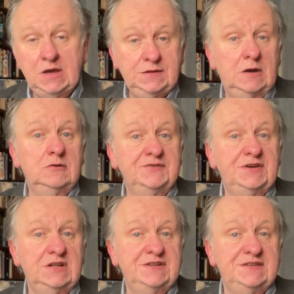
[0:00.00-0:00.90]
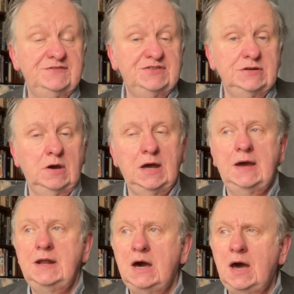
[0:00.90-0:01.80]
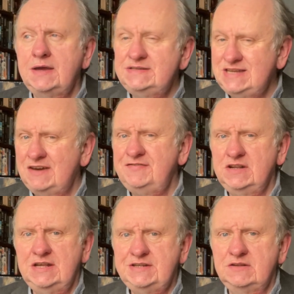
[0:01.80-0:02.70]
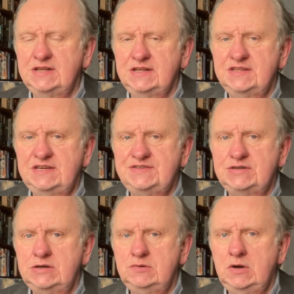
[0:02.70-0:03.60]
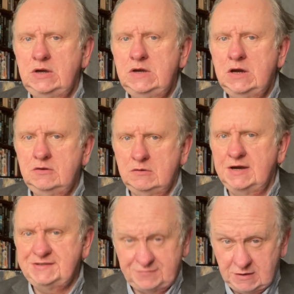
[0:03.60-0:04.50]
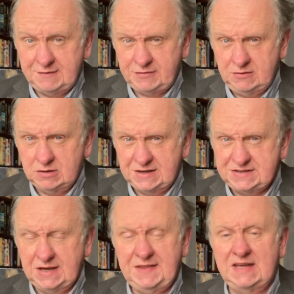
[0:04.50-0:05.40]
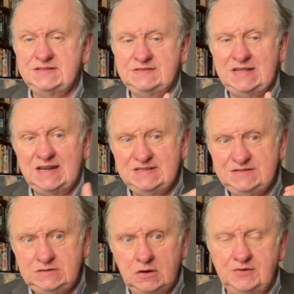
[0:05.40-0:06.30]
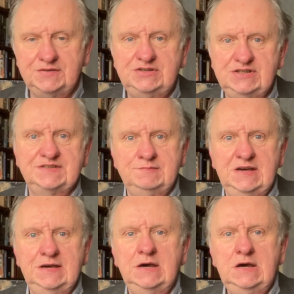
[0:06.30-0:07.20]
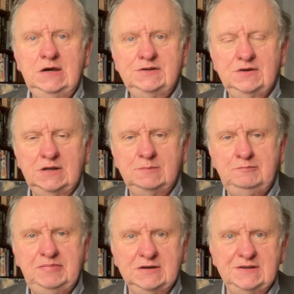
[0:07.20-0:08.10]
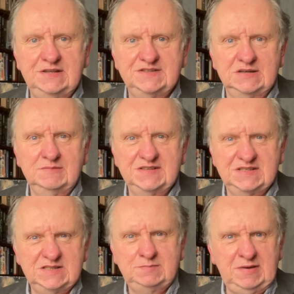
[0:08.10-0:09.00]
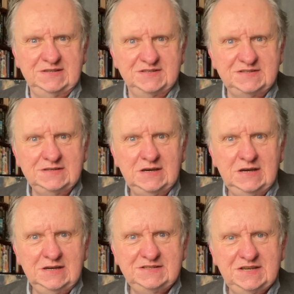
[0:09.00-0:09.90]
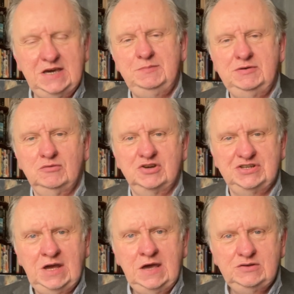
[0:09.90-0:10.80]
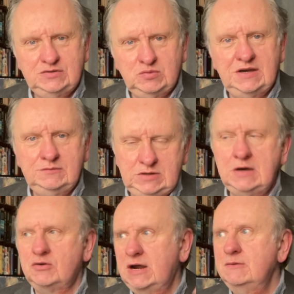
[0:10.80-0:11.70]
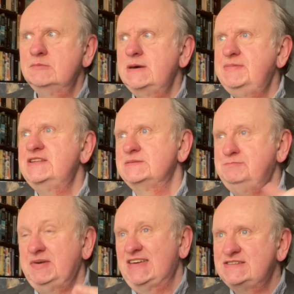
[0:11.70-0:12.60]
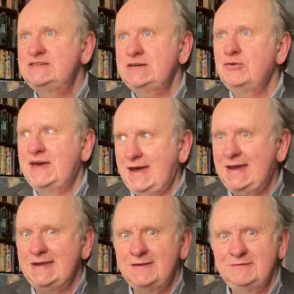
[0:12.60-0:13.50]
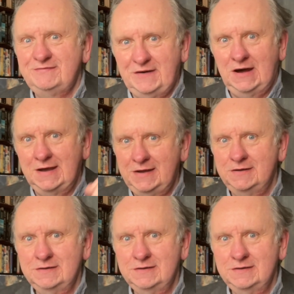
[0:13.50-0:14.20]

There are alternatives too, and I definitely don't think that these two are right for every writer, and that is not just me trying to build in some suspense to keep you watch. All right, well, maybe it is a bit. Okay, fine.